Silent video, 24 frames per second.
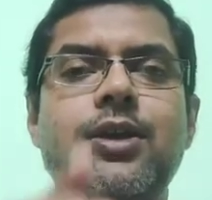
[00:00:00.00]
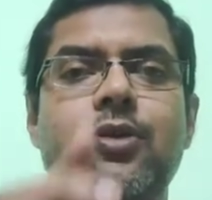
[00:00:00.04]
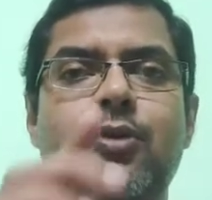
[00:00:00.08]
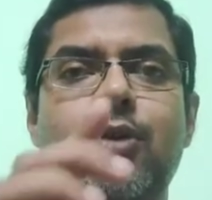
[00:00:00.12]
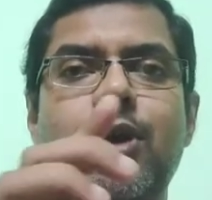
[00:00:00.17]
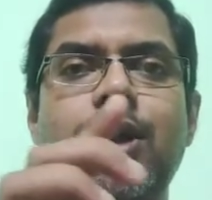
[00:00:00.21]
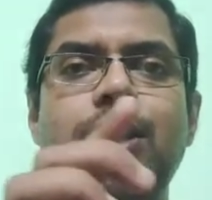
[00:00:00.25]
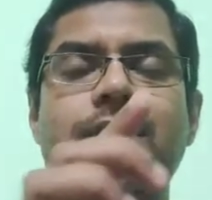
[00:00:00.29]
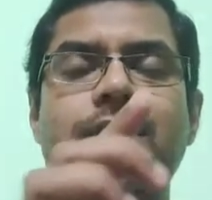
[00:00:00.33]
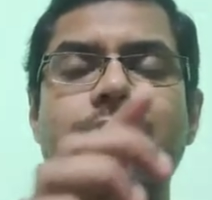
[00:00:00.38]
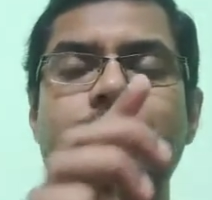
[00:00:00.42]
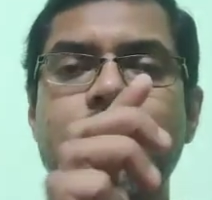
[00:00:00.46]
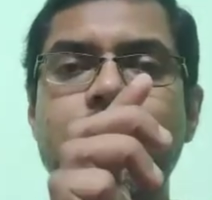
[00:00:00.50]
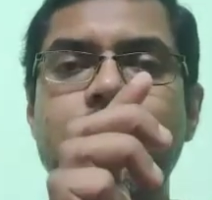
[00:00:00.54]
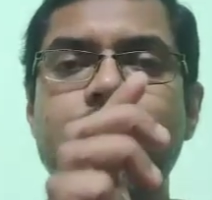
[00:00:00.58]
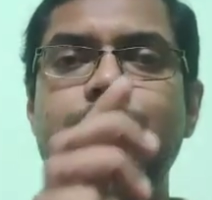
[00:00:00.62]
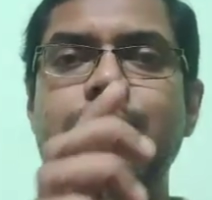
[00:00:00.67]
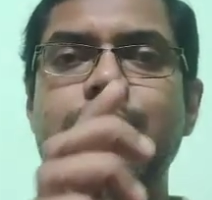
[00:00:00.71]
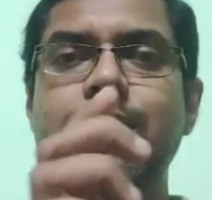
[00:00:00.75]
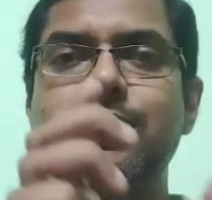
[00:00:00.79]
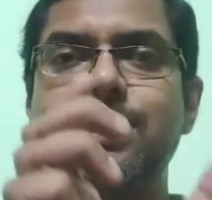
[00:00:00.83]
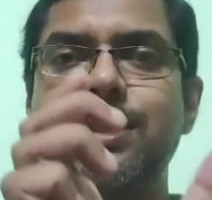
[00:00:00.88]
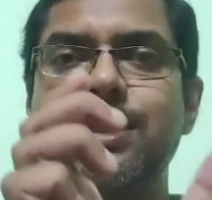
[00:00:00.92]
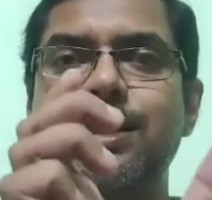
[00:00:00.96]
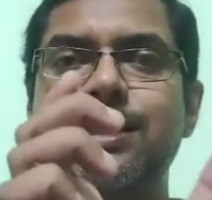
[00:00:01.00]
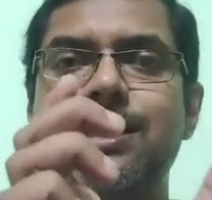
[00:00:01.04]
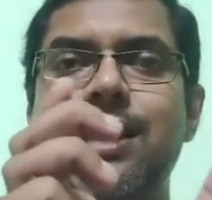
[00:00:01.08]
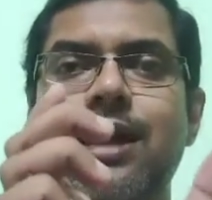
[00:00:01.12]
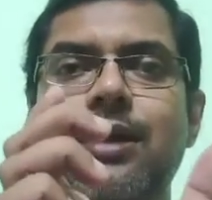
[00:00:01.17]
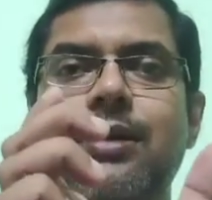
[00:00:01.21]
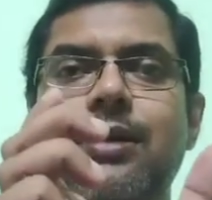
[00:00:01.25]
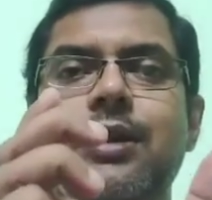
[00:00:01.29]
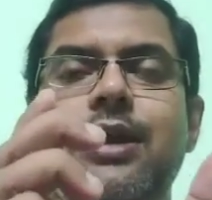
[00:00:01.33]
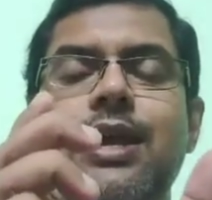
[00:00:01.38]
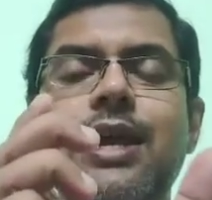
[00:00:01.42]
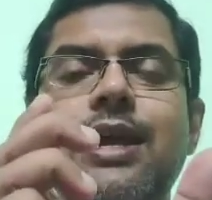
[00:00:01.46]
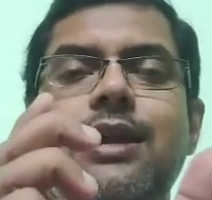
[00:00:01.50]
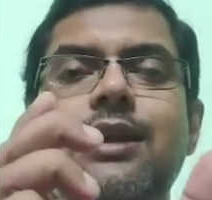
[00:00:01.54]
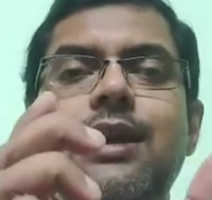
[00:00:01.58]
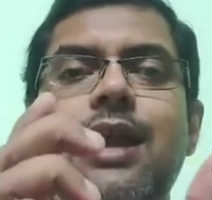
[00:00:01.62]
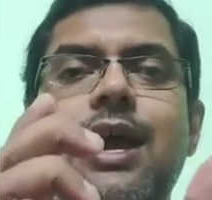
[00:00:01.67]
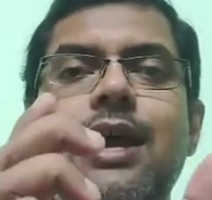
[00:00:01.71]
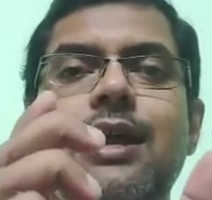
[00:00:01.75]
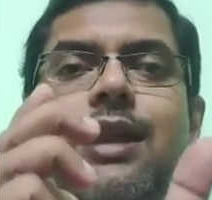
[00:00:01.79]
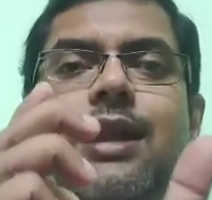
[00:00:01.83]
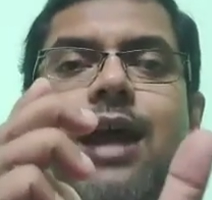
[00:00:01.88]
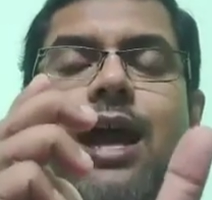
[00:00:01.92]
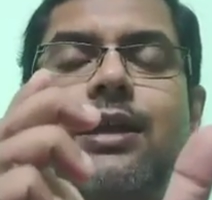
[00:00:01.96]
when he will see the red
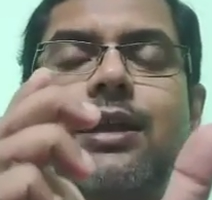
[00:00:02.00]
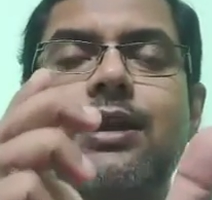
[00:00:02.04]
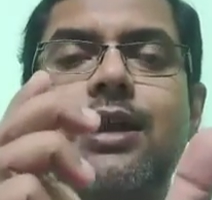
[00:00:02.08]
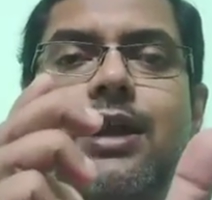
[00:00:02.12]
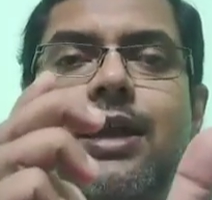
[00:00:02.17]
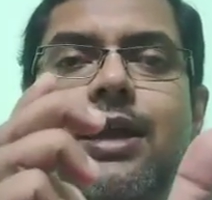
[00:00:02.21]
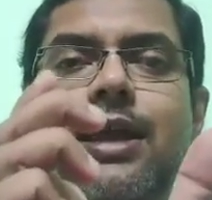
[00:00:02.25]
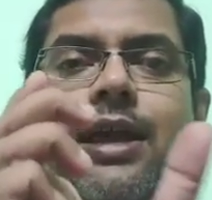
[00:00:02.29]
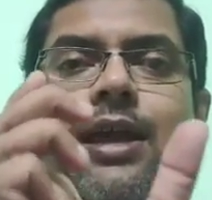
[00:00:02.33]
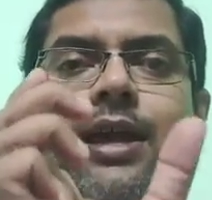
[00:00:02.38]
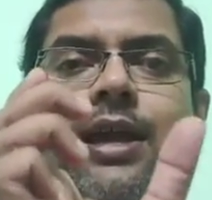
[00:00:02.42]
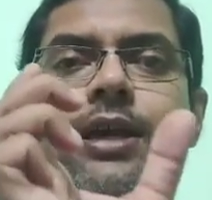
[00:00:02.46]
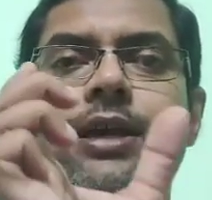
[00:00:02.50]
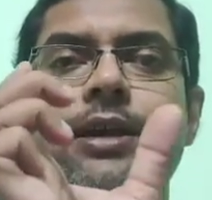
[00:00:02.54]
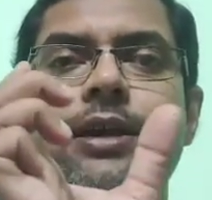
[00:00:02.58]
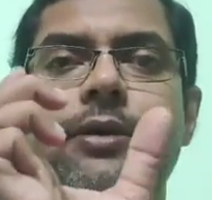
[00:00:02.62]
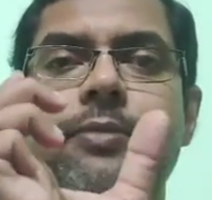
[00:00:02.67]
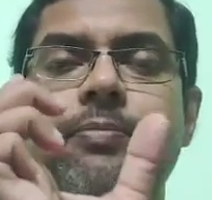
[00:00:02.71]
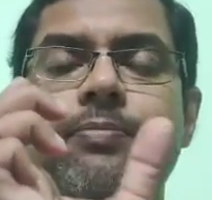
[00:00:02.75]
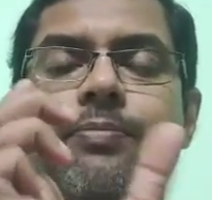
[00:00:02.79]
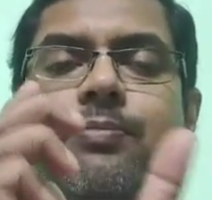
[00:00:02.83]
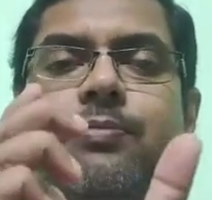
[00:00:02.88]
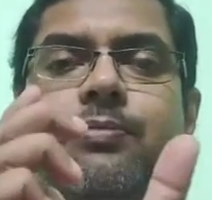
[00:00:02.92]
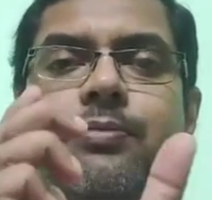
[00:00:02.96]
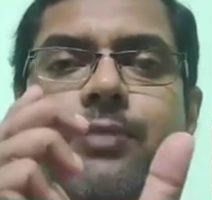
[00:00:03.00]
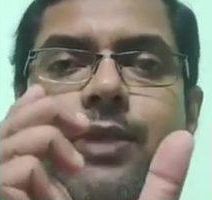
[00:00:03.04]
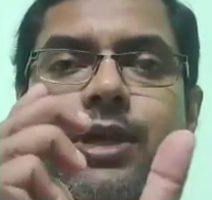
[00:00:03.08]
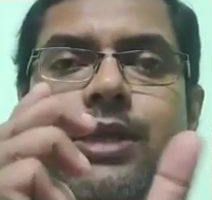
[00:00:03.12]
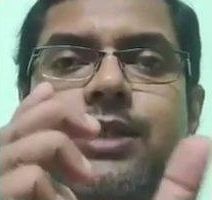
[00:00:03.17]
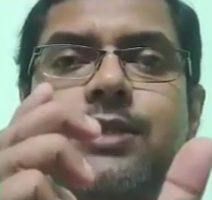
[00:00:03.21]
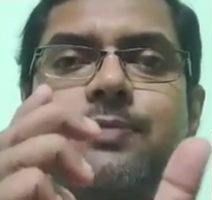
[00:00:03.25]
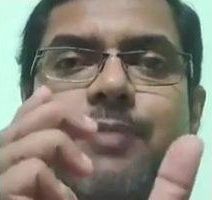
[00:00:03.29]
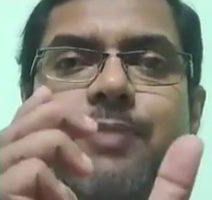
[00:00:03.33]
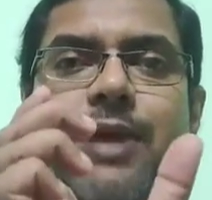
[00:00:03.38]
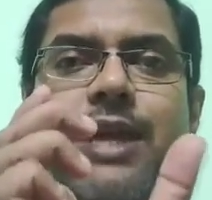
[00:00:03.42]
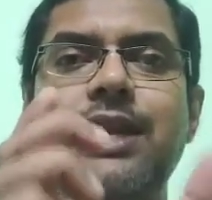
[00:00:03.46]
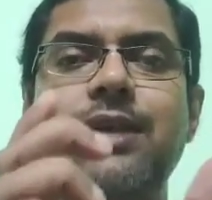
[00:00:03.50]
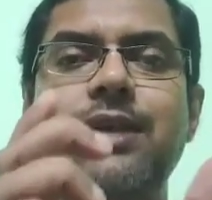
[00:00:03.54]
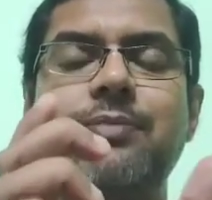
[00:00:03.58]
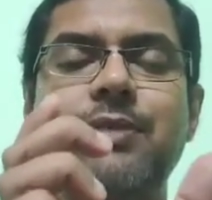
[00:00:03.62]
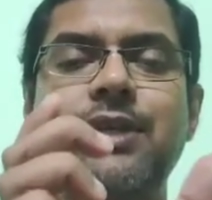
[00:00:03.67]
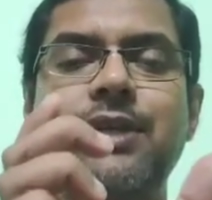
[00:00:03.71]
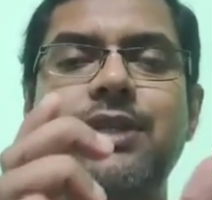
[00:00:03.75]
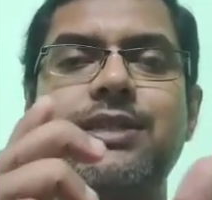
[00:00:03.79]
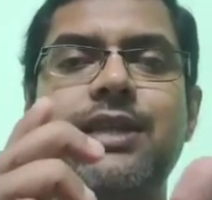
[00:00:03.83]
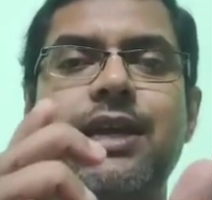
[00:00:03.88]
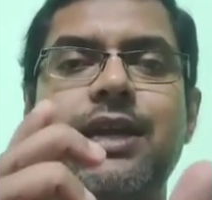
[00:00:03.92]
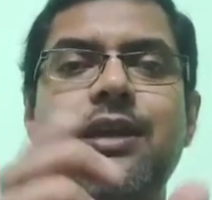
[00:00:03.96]
line under a spelling
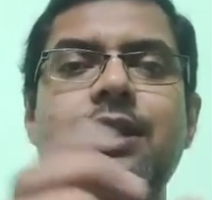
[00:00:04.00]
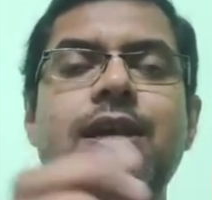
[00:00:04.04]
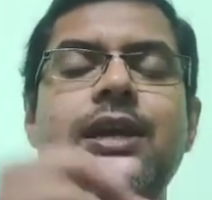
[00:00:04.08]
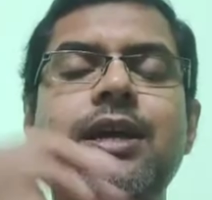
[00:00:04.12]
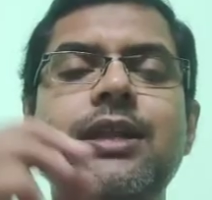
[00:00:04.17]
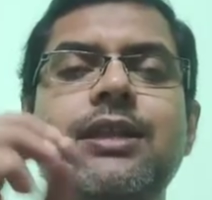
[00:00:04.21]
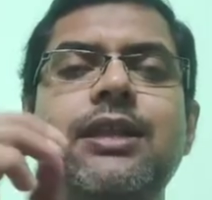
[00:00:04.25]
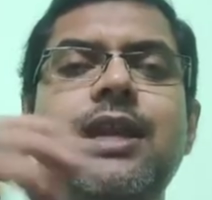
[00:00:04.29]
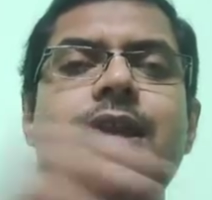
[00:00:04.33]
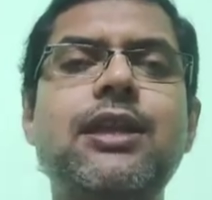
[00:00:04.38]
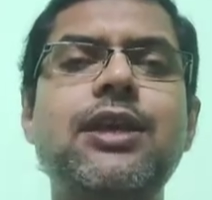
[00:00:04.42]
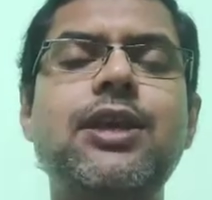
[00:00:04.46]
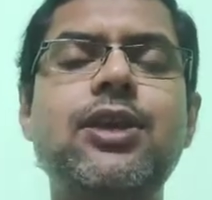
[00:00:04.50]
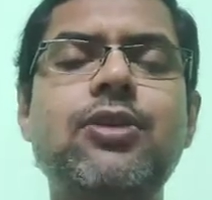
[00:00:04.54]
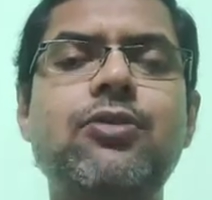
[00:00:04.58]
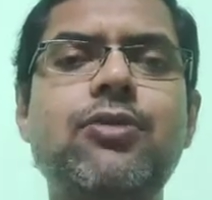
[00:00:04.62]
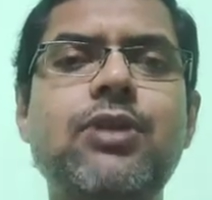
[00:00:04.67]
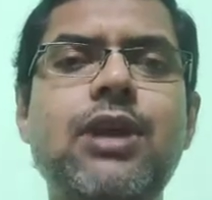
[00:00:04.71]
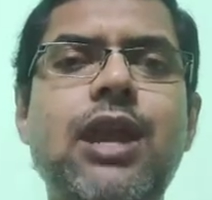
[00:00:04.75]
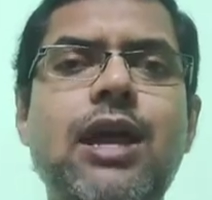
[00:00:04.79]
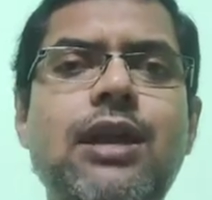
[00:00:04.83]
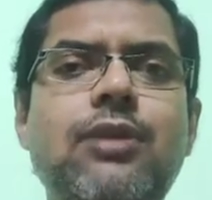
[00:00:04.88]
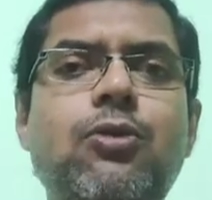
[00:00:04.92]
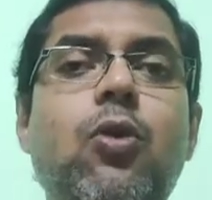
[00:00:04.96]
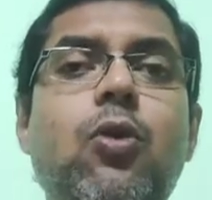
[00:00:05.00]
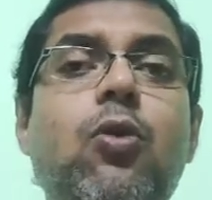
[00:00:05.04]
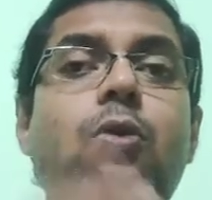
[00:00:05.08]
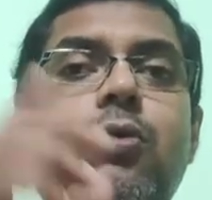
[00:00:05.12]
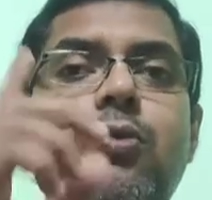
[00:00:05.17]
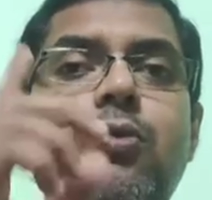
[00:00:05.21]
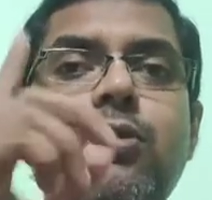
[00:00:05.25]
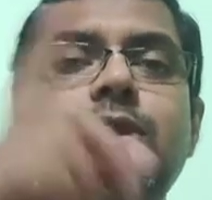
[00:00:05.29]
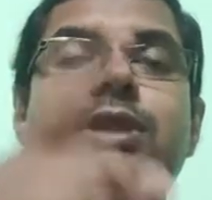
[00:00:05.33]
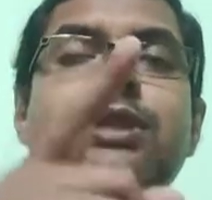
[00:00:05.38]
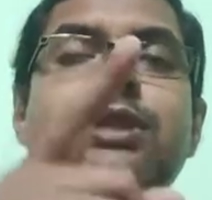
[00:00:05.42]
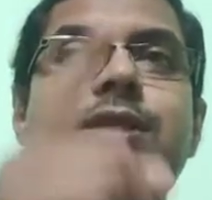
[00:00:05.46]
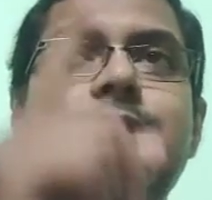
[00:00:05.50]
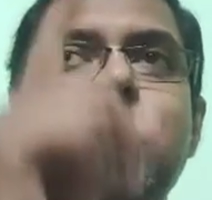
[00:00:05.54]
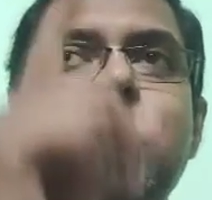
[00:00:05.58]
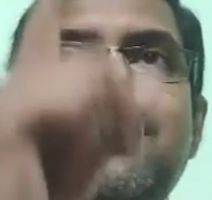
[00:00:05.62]
mistake, then he will, oh, this